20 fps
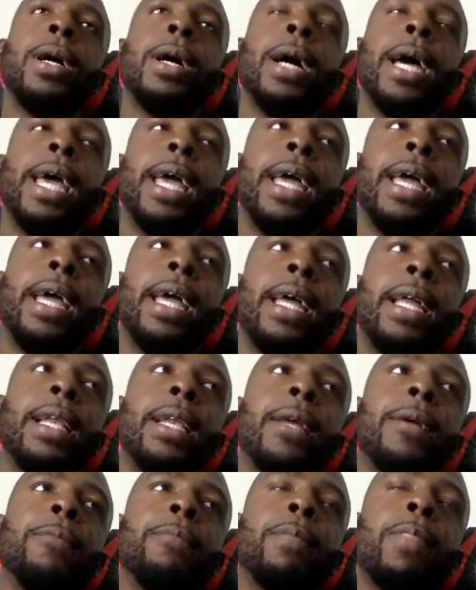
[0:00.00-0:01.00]

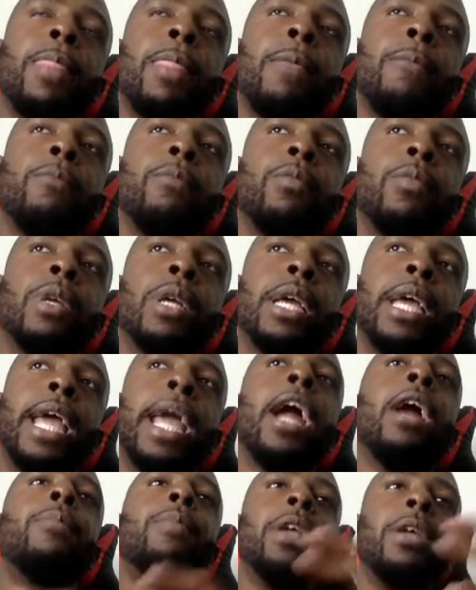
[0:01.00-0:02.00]
And
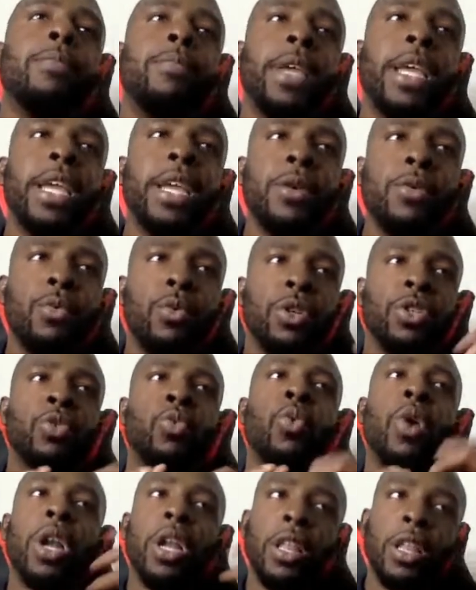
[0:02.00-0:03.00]
Airbnb was
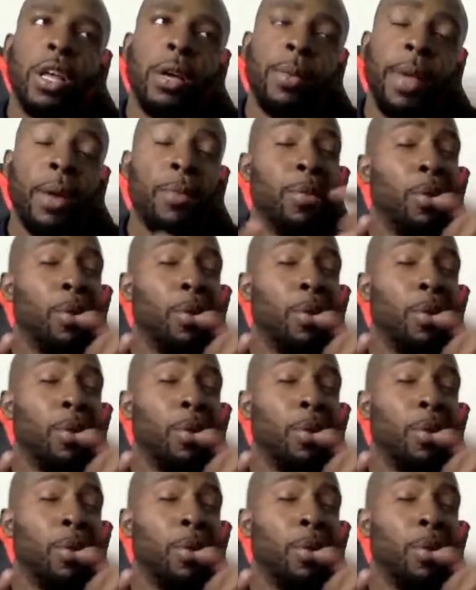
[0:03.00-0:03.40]
one of them.